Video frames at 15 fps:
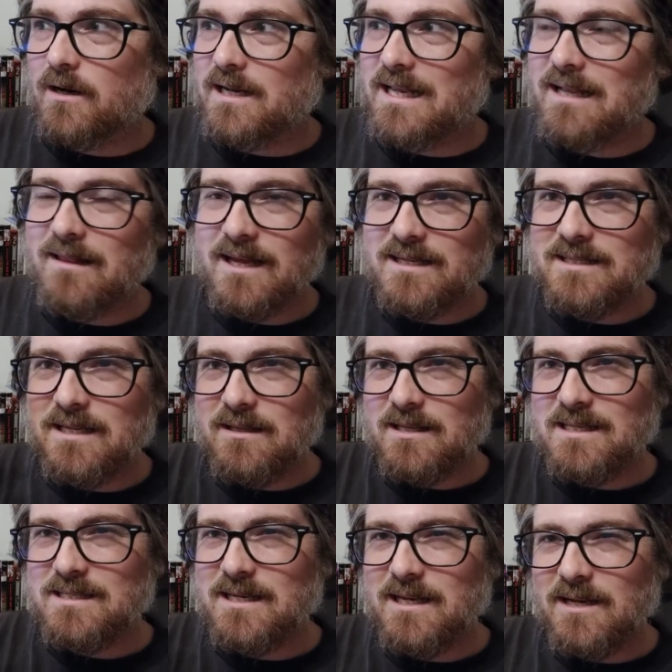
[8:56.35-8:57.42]
And he said
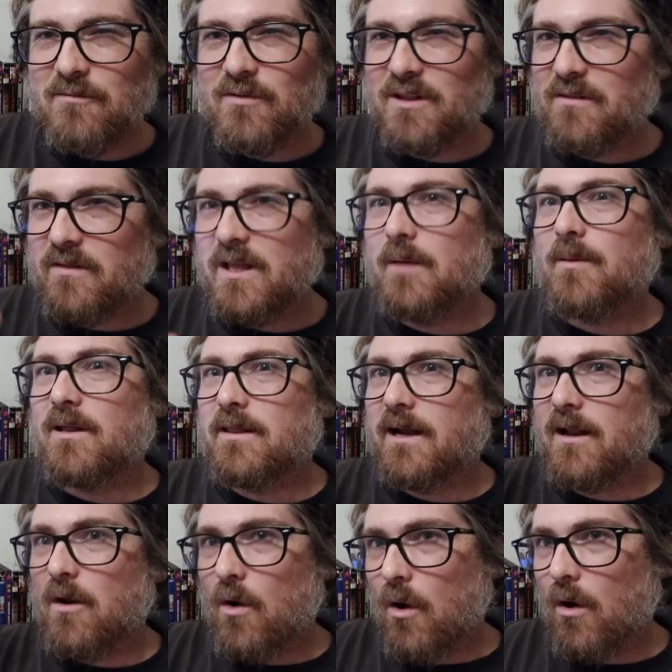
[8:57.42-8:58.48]
he didn't really think about
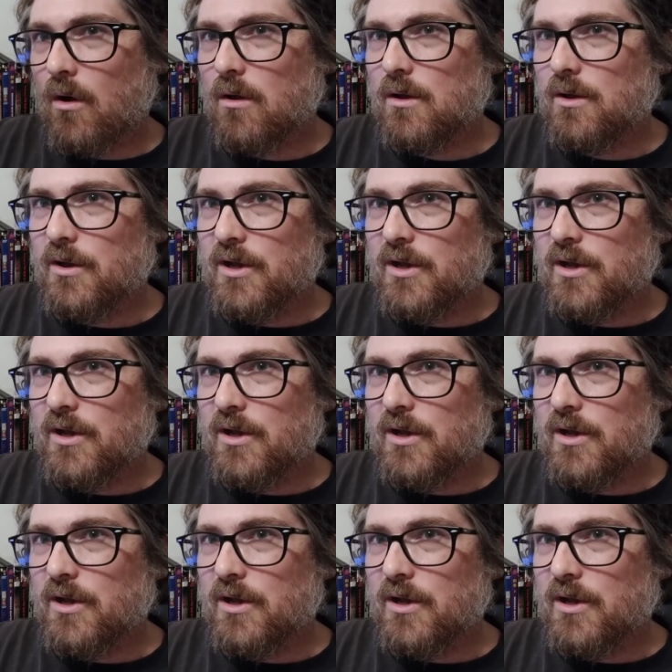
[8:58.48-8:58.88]
that at all.